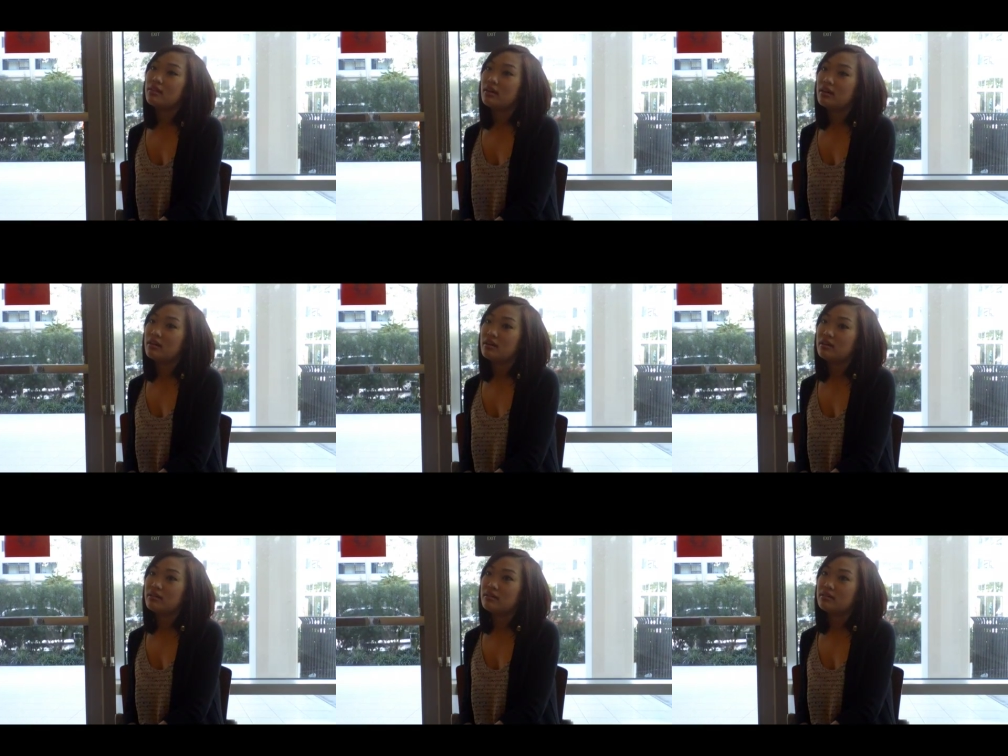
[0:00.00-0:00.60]

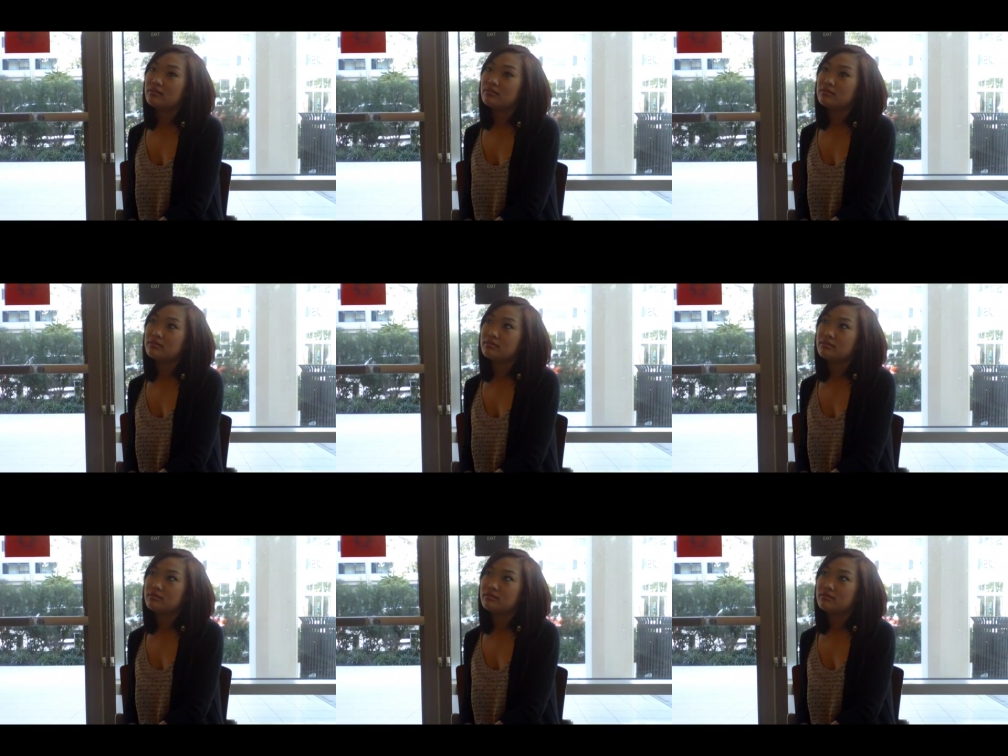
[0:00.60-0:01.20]

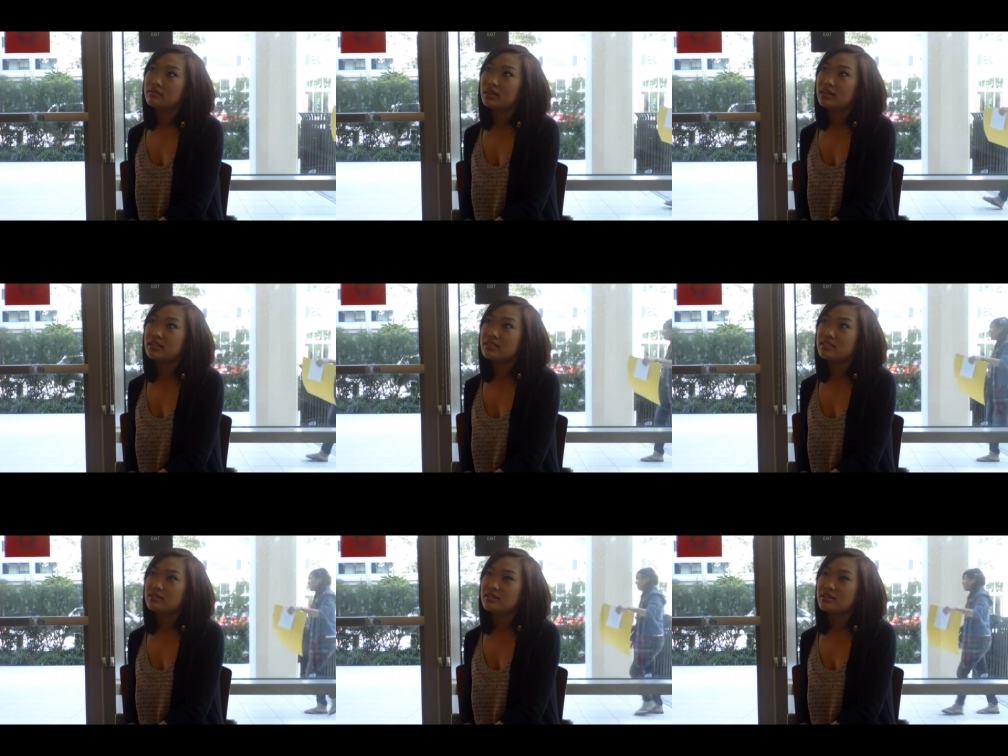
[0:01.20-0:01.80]
I
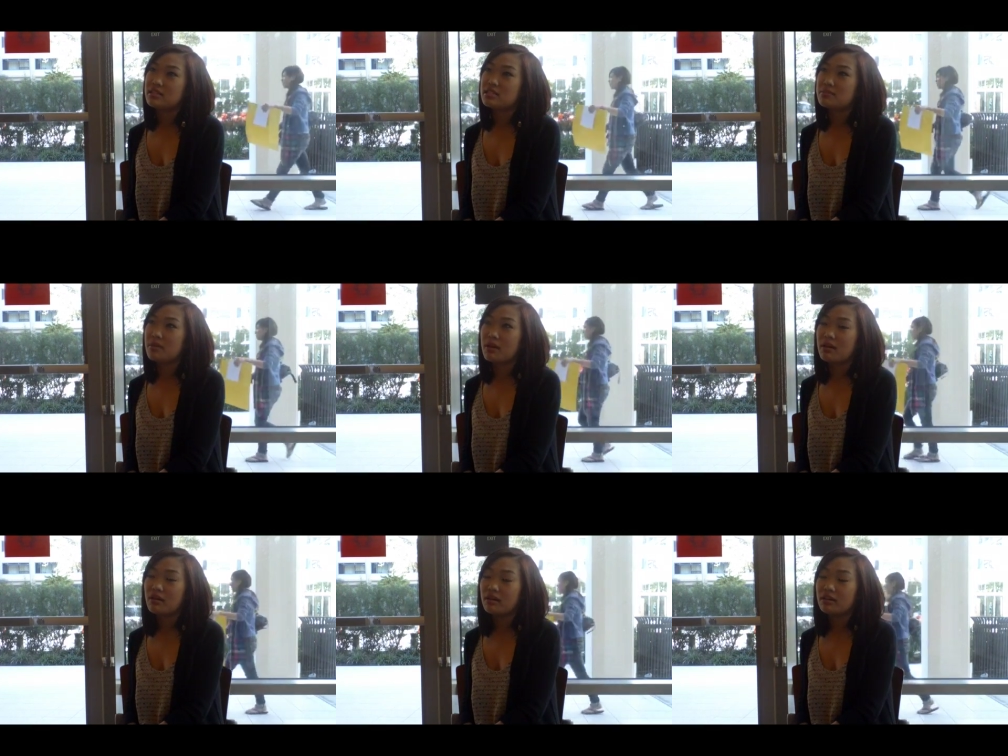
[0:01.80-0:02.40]
guess, a
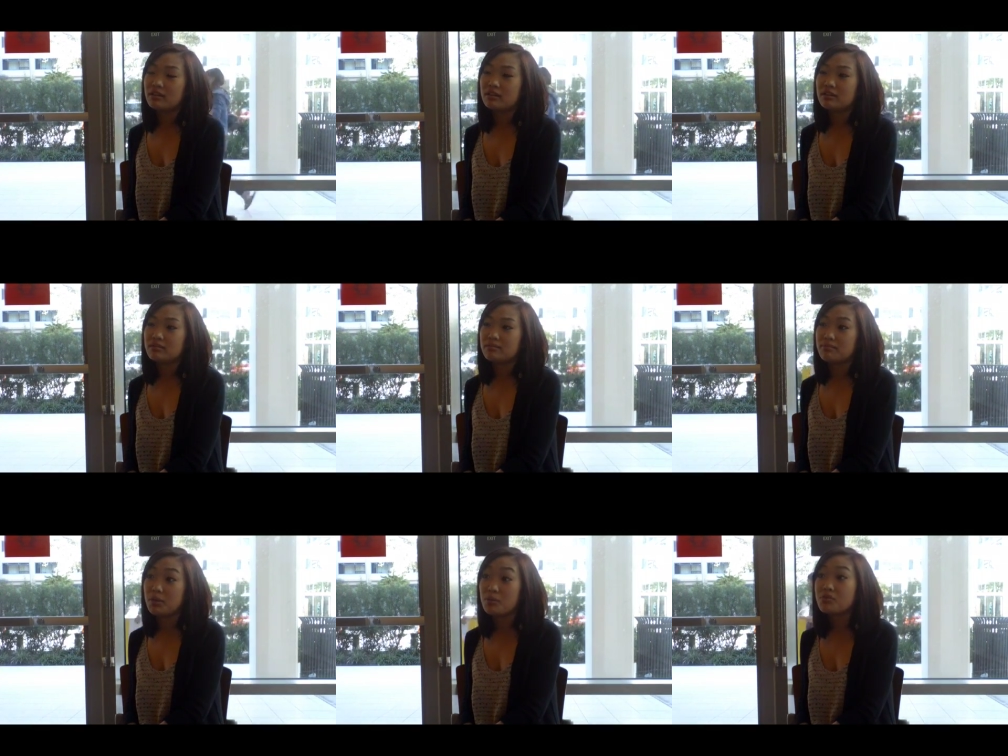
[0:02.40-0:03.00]
spot on a
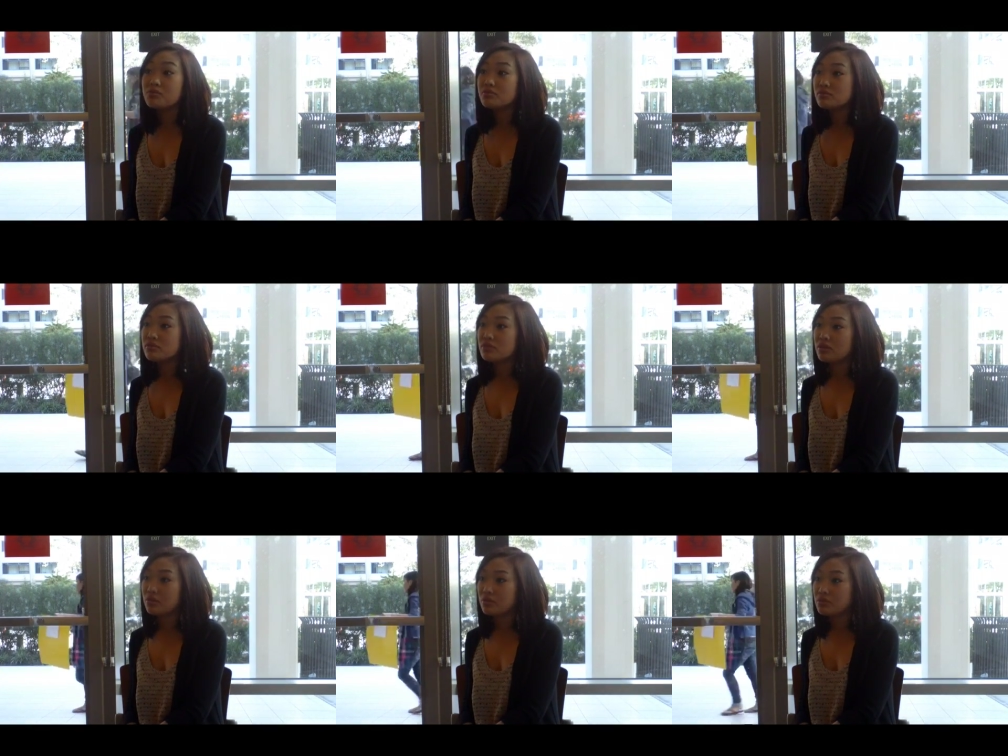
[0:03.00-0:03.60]
boat
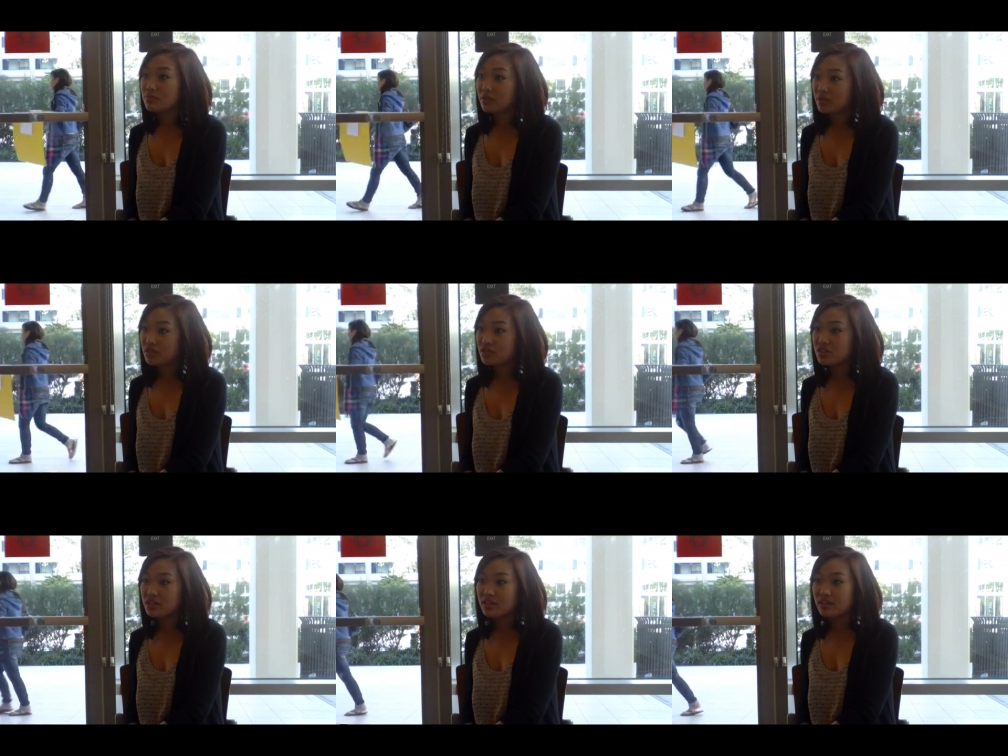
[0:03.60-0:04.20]
to go to
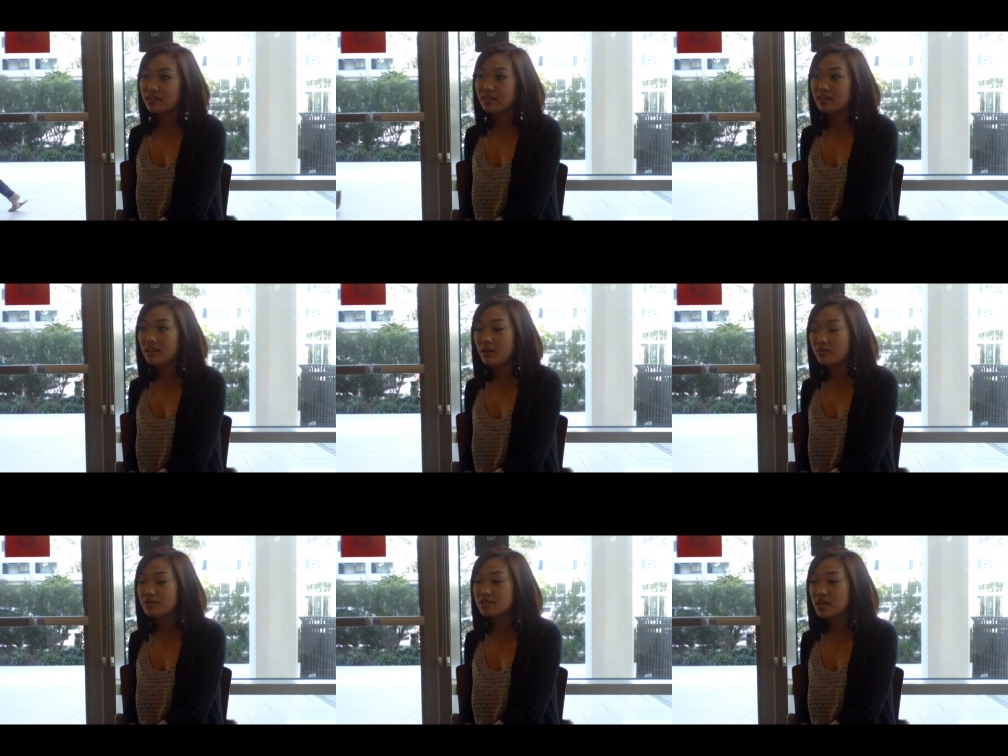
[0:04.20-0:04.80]
Malaysia, and then
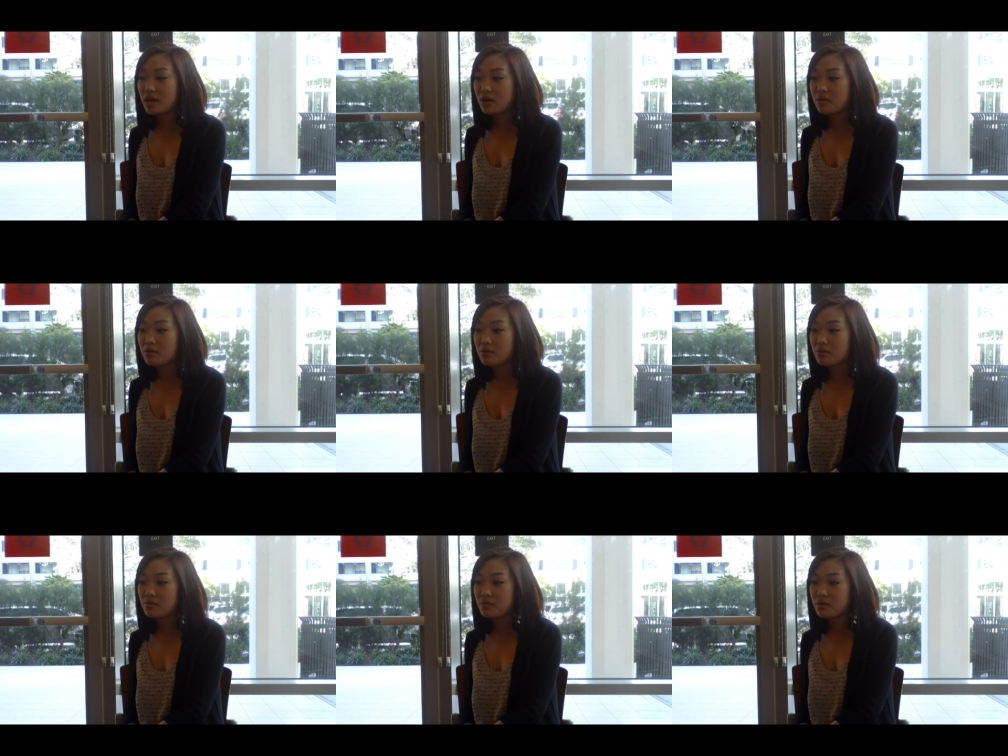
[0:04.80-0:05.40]
that was how